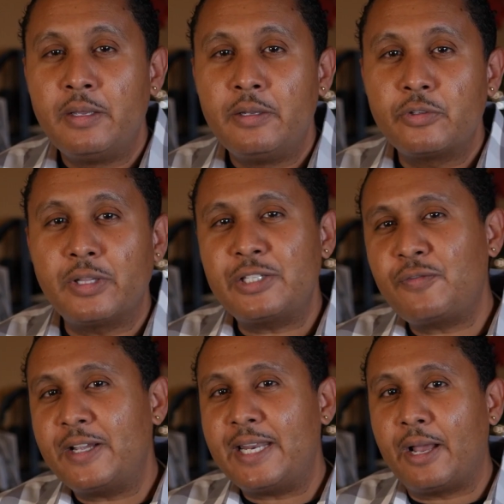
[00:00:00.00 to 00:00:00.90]
So let's
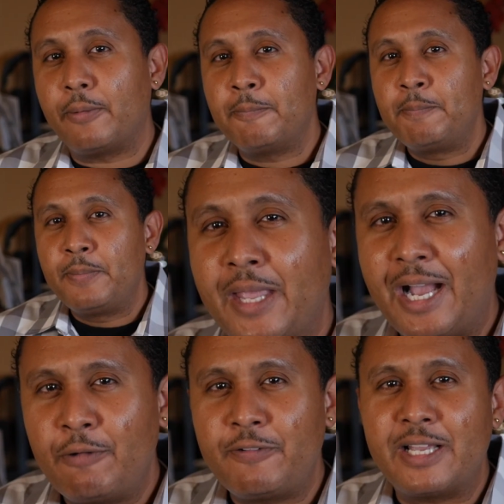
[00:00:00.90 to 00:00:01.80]
find out
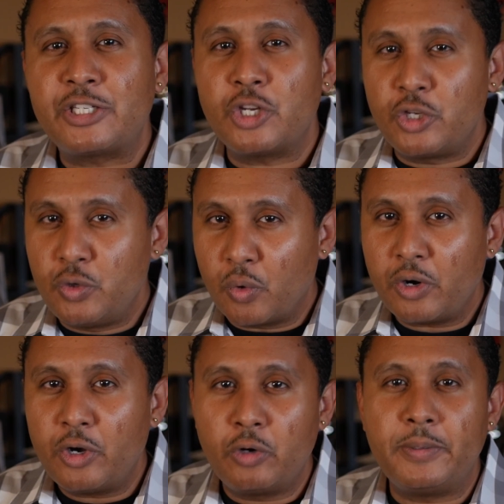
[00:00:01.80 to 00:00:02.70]
how fast your
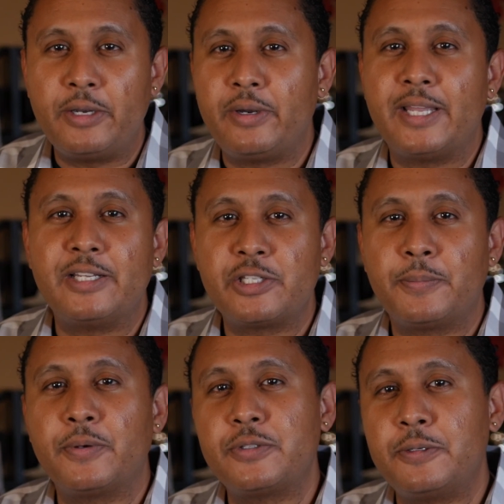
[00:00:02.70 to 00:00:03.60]
home internet is
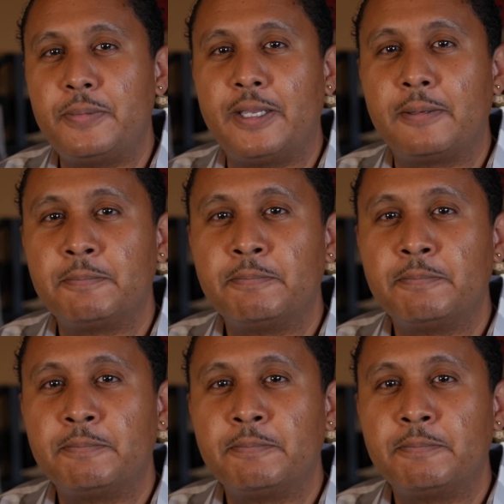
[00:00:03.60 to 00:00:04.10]
supposed to be.